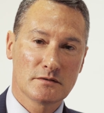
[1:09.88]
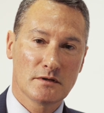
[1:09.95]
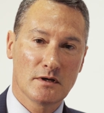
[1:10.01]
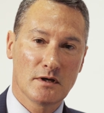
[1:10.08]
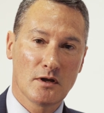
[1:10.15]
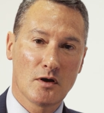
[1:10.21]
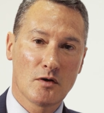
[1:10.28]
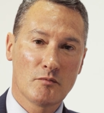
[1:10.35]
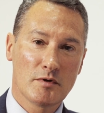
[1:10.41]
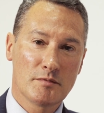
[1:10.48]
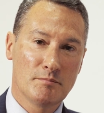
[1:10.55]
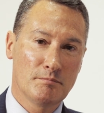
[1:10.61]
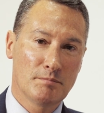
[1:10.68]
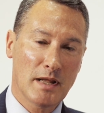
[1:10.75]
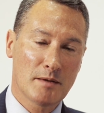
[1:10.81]
along
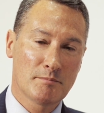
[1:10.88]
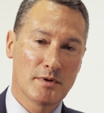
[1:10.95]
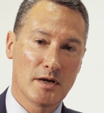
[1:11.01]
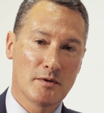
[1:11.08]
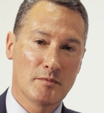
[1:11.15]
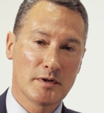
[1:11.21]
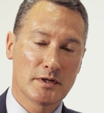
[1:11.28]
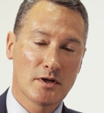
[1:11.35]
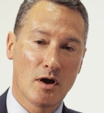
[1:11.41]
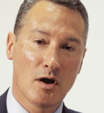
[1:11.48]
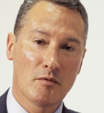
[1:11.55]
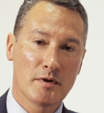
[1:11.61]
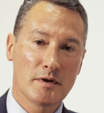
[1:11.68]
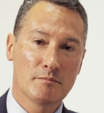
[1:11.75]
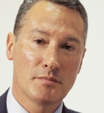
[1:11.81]
with Blackburn with
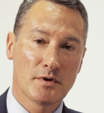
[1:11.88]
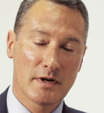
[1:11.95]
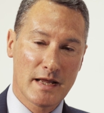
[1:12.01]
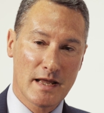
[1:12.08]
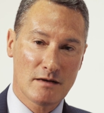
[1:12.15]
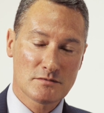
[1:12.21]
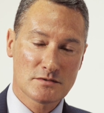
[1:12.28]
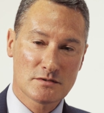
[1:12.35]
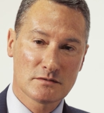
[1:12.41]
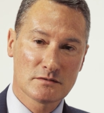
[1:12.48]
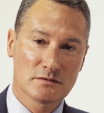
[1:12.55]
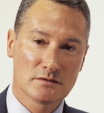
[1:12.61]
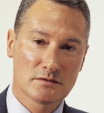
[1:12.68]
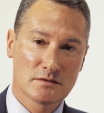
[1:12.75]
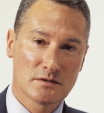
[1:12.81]
Darwen Borough Council,